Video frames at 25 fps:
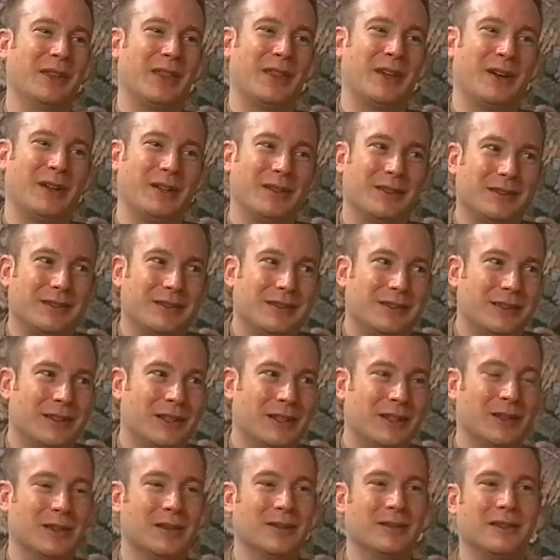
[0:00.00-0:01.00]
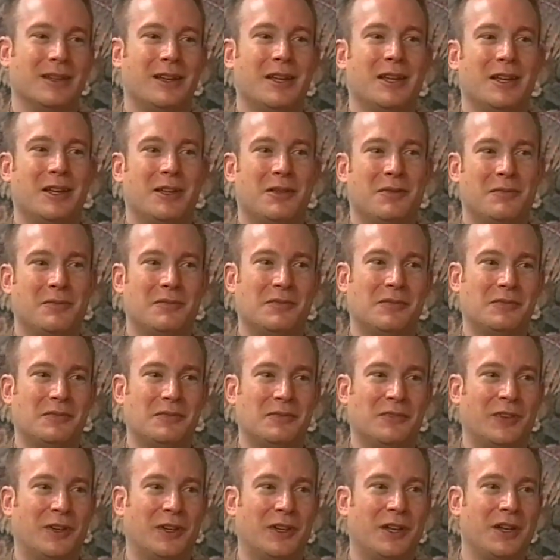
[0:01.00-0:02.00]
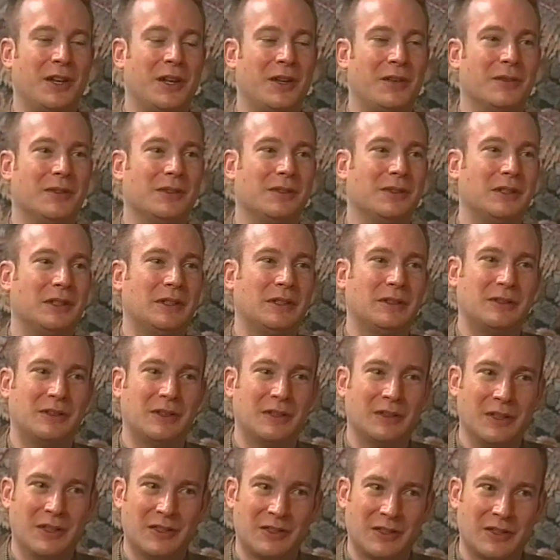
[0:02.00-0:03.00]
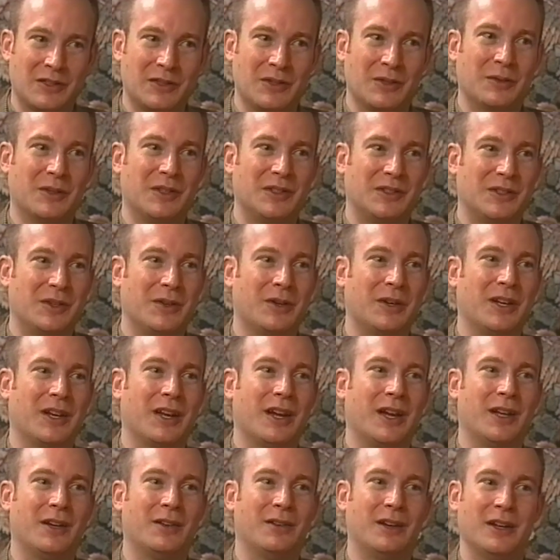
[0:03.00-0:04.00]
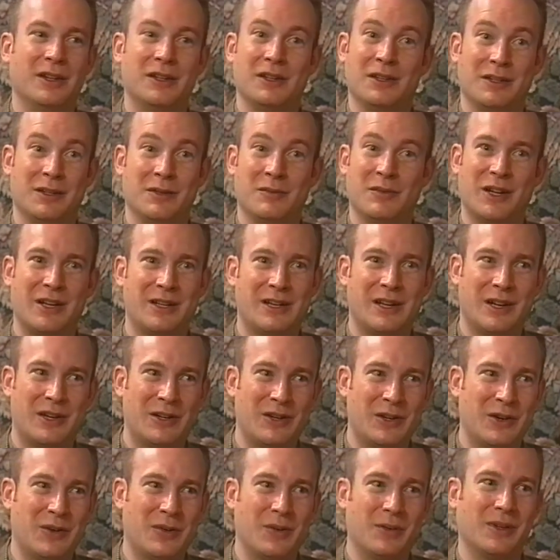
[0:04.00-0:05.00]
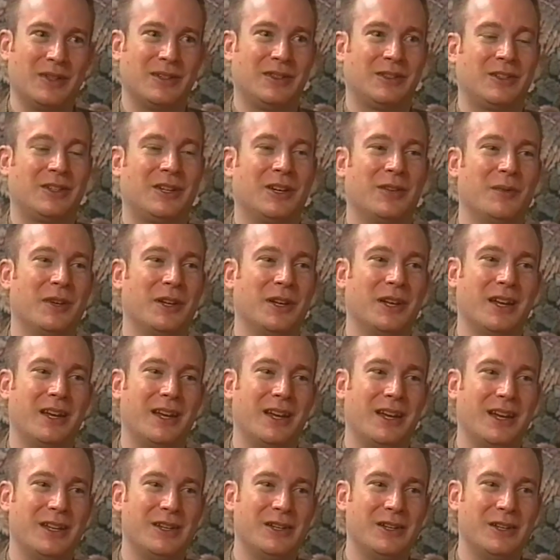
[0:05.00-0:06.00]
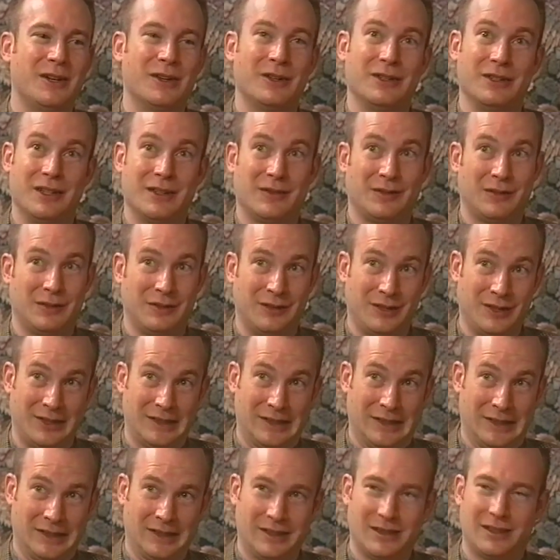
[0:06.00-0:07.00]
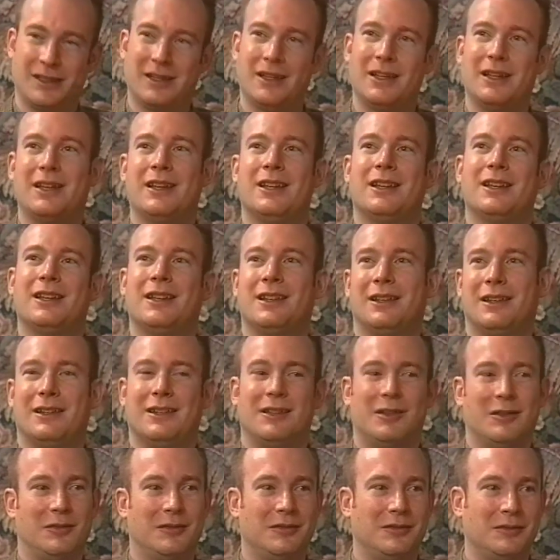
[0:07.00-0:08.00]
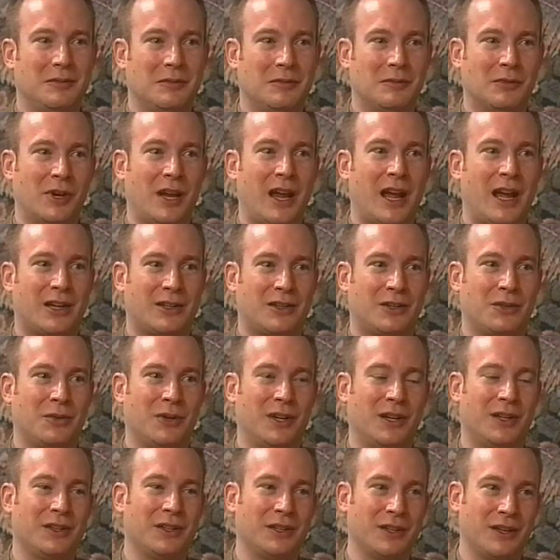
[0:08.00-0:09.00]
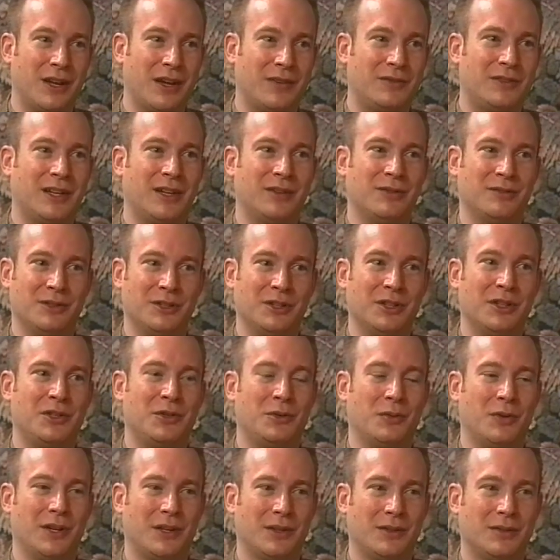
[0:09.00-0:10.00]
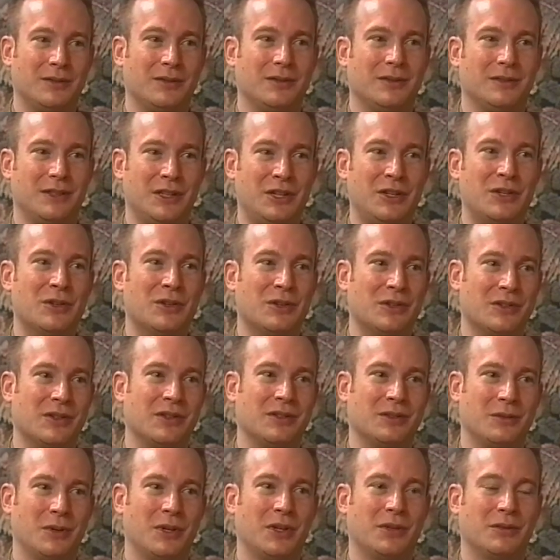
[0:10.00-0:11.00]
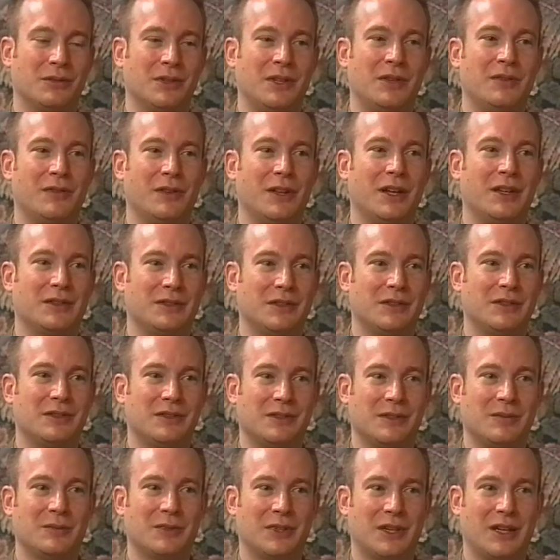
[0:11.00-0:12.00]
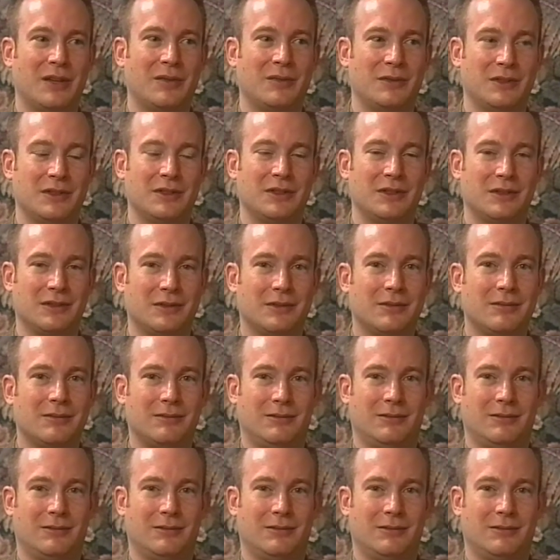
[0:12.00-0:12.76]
without, you know, forgetting to listen yeah. to what's going on around yeah. you. You might not know what's coming ahead, you know, and you have to really just react quickly. You have to have really quick ears and quick reflexes sometimes and just